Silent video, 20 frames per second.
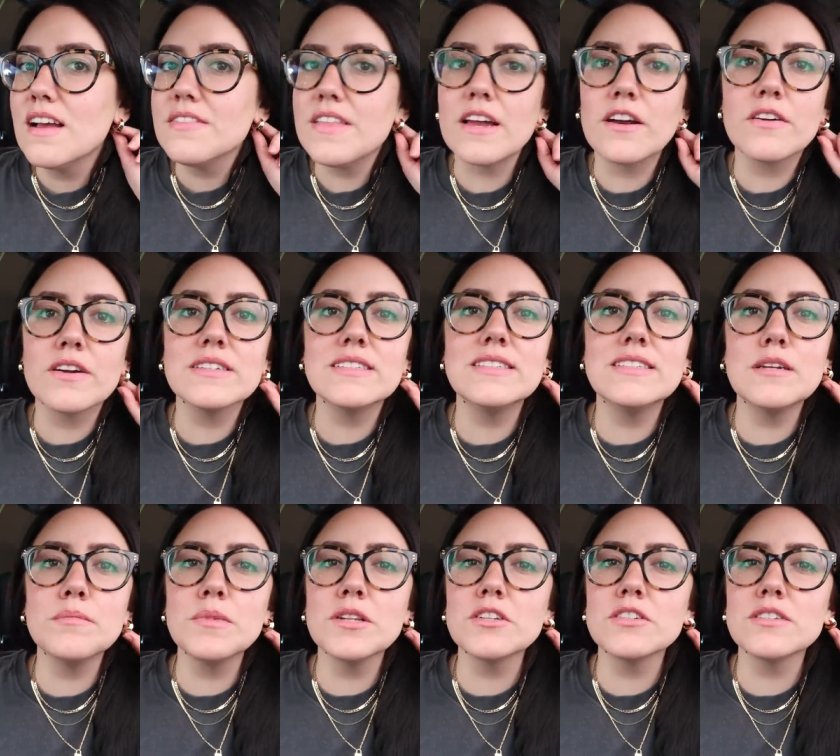that are a
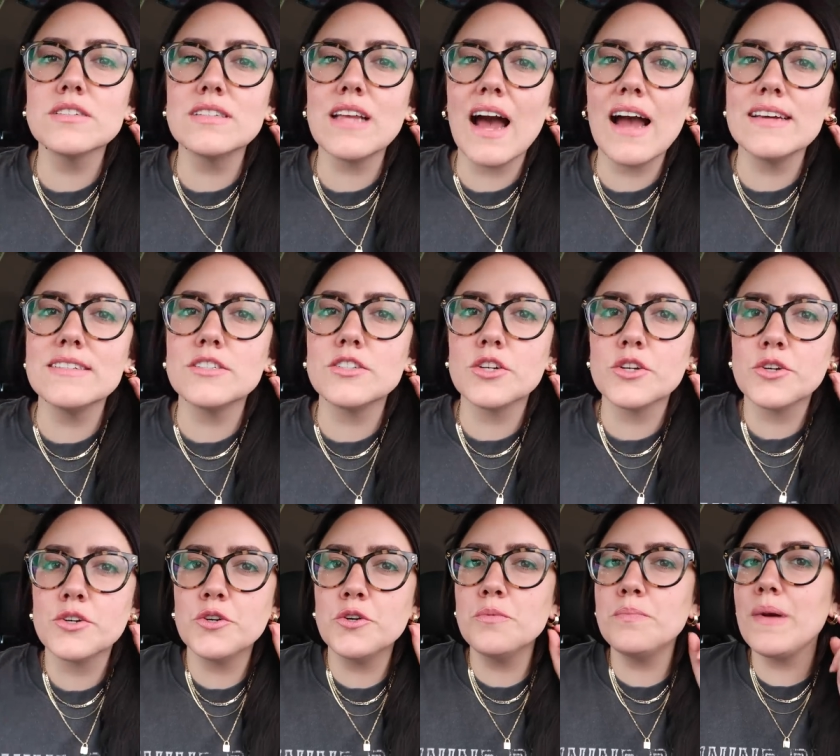similar sized
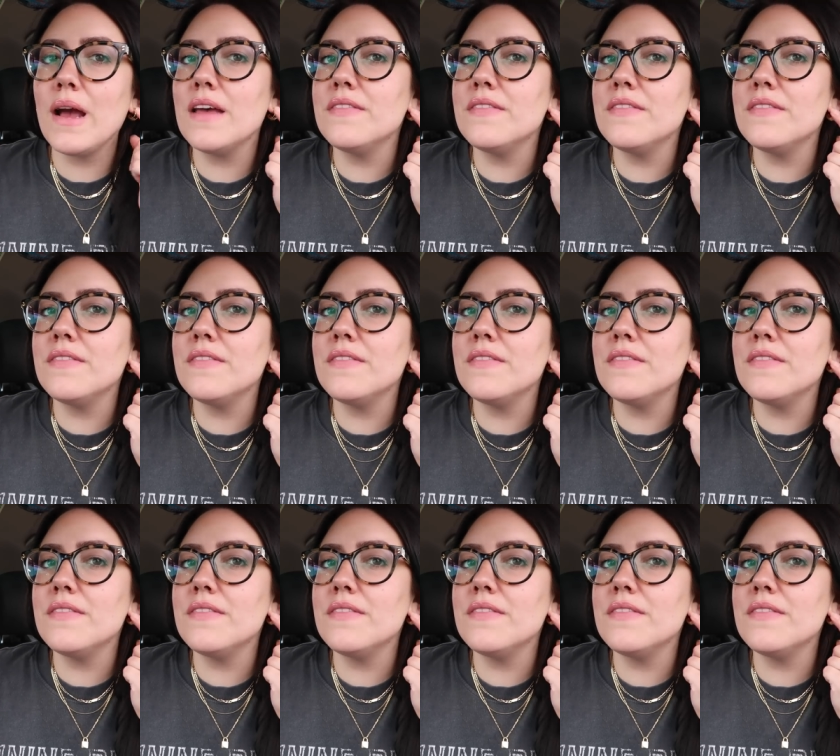hoop